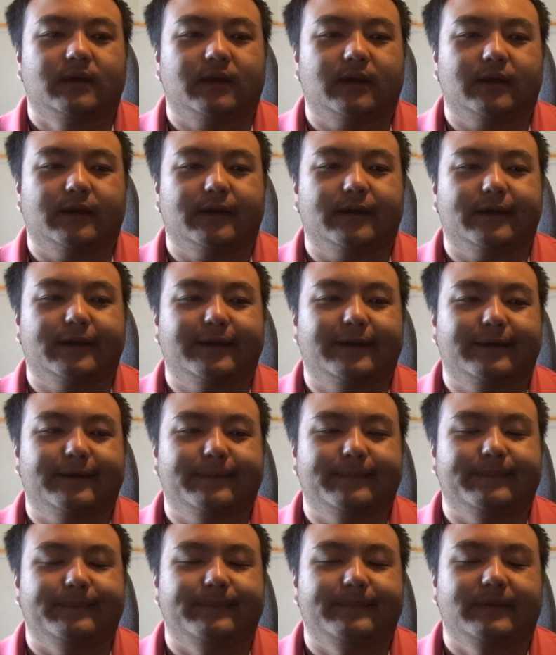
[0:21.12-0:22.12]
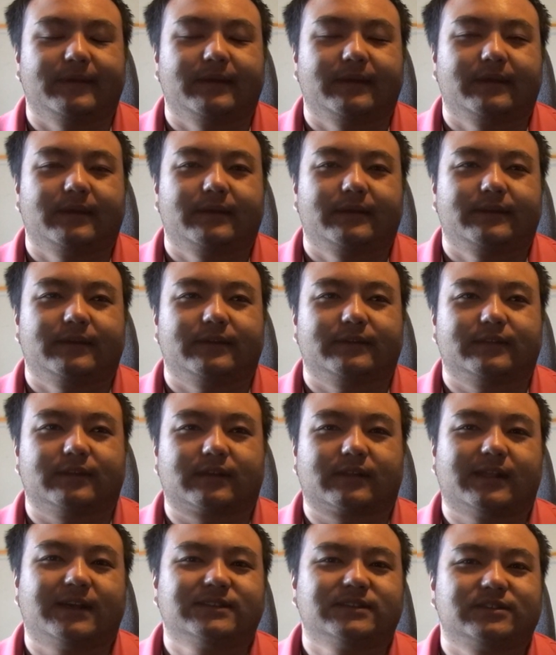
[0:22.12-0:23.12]
The
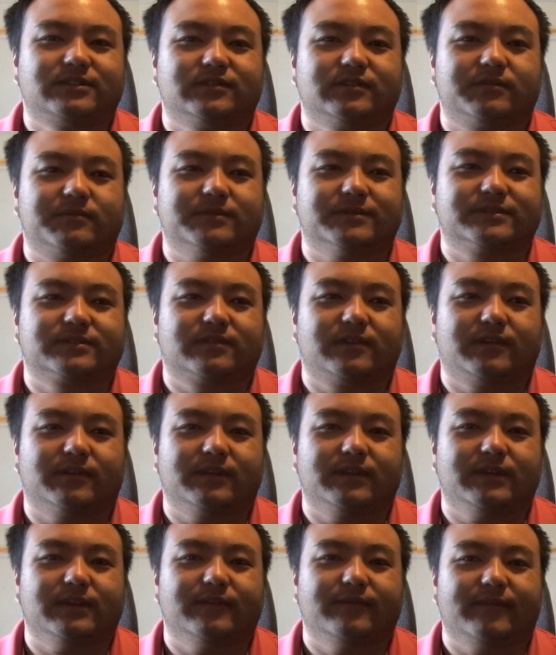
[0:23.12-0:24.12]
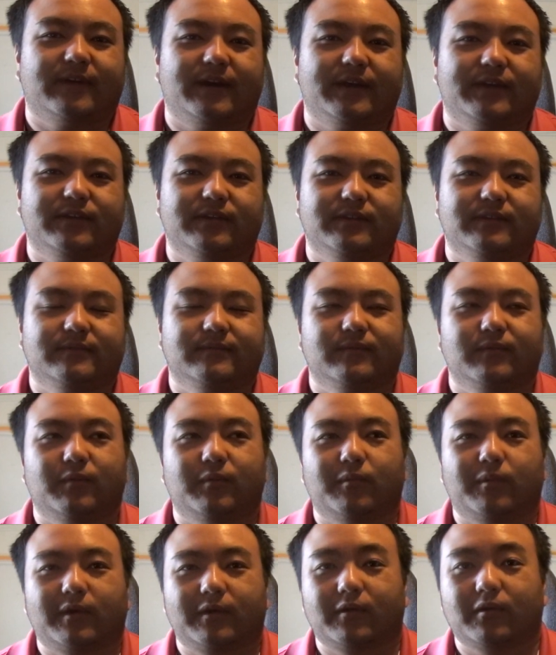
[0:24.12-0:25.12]
class I took was called EFI
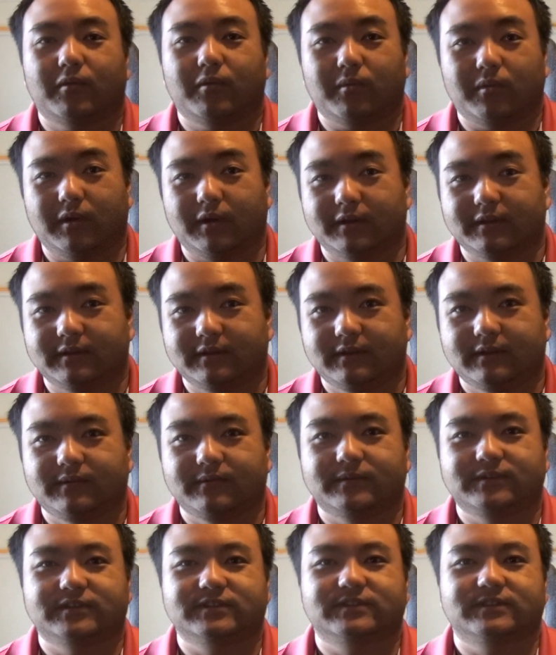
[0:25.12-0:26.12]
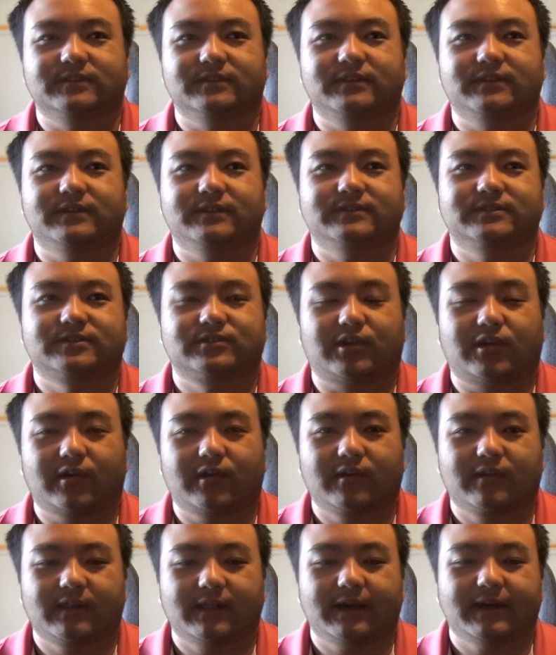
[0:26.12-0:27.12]
101, which is a
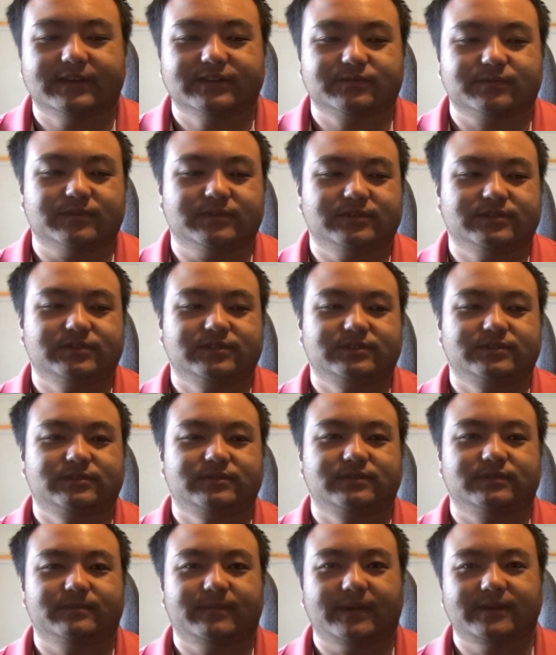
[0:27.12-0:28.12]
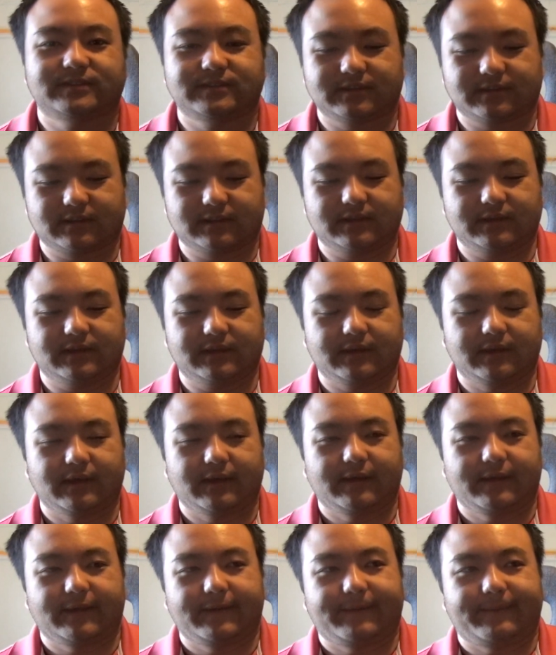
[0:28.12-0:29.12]
starter class, which basically
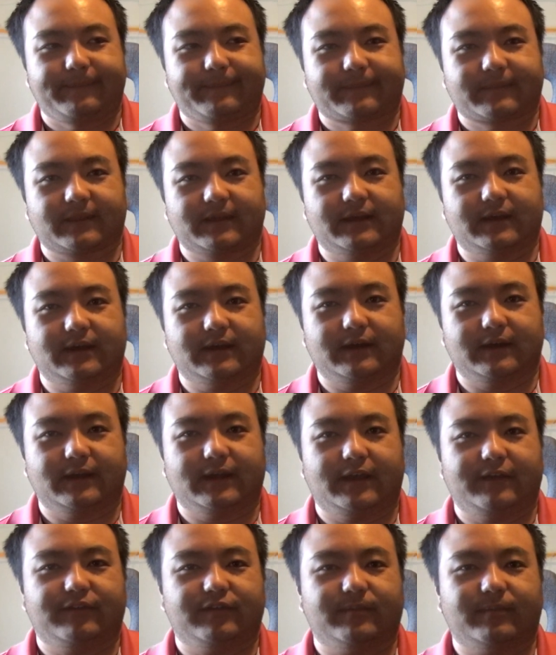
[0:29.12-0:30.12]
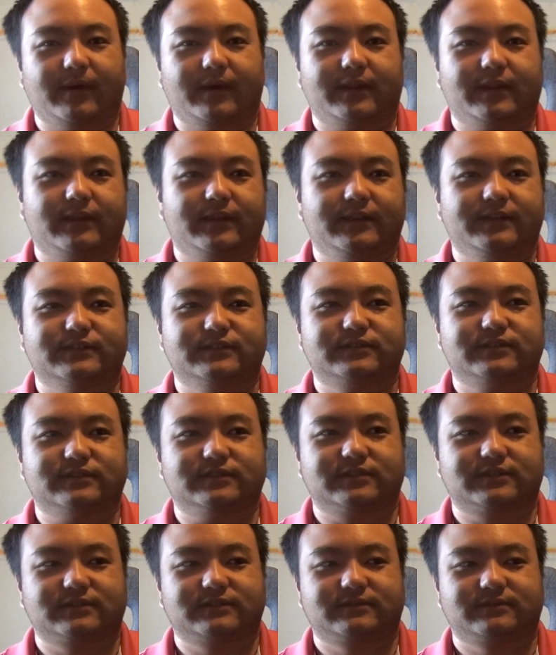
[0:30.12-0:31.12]
everybody needs to
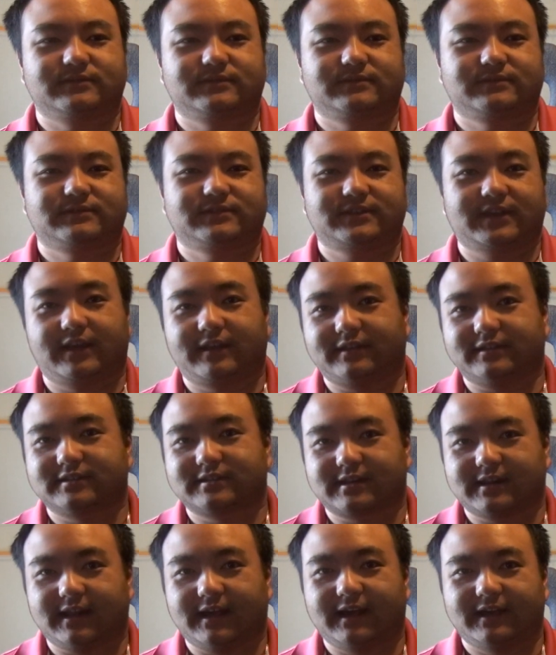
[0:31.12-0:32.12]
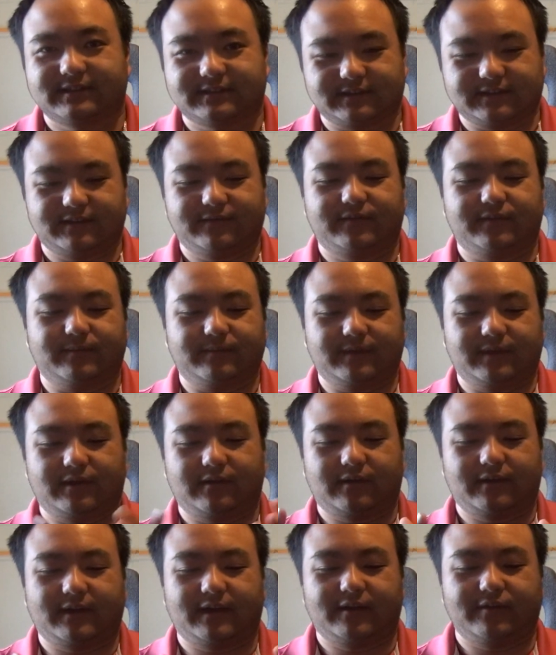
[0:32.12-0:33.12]
take this class, and then from there
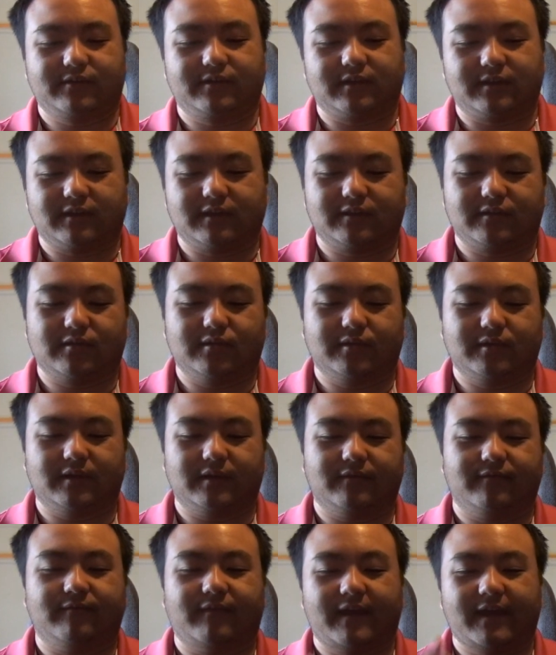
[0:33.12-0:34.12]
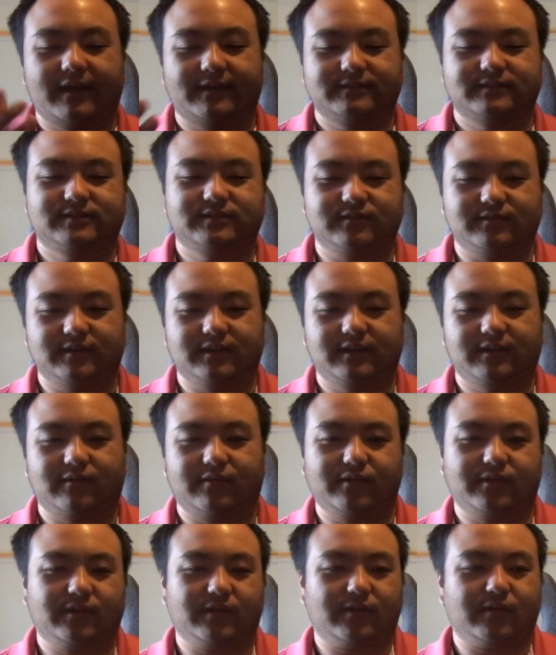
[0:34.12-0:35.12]
on out you can either go to advanced tuning
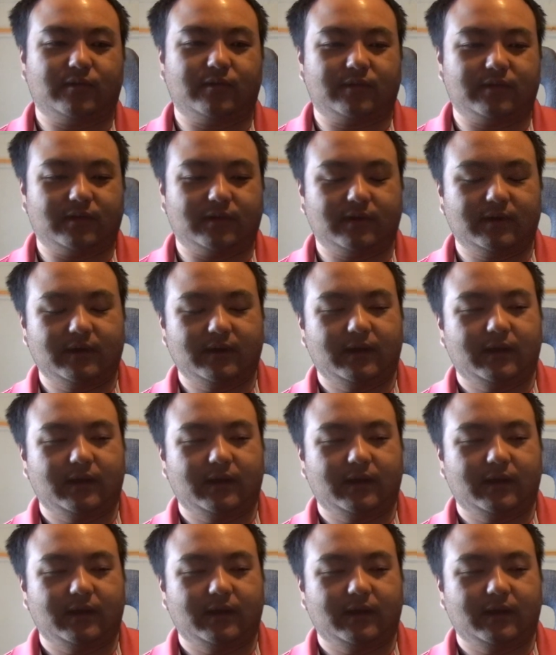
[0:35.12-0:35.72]
or you can go to